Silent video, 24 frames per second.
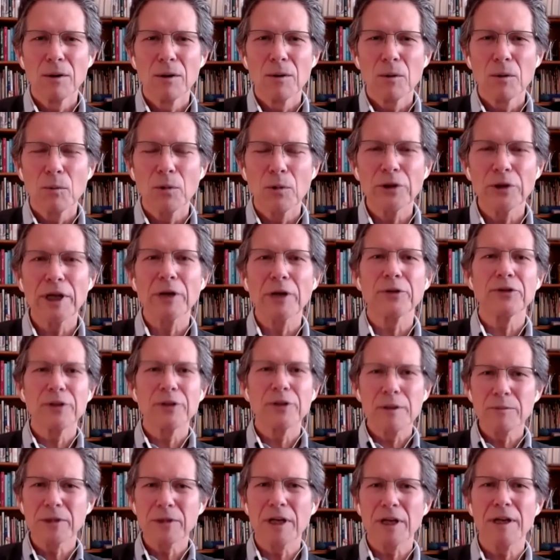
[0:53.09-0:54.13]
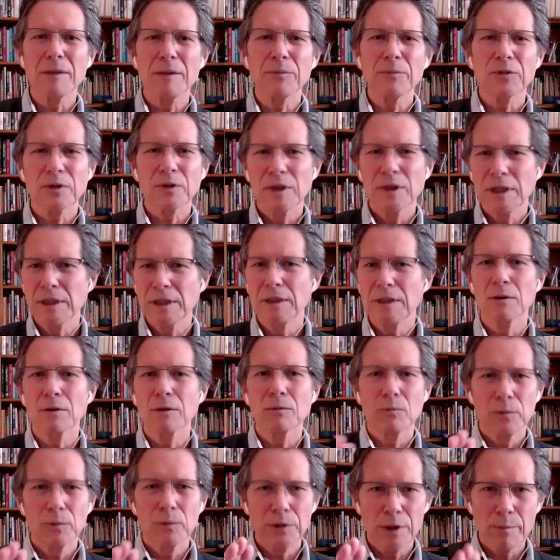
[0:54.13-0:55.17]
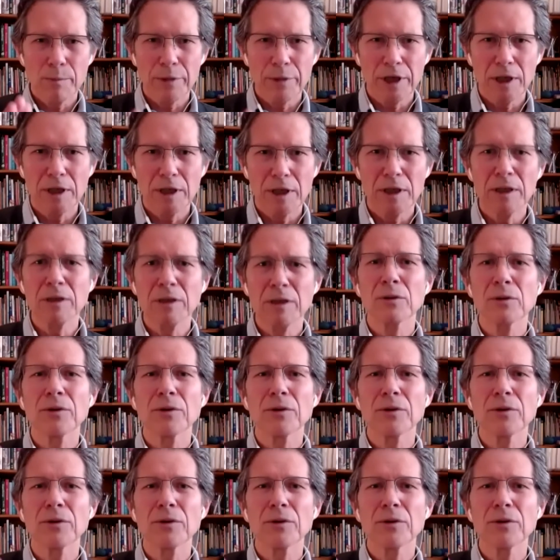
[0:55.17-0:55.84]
Well, now sometimes, when the pain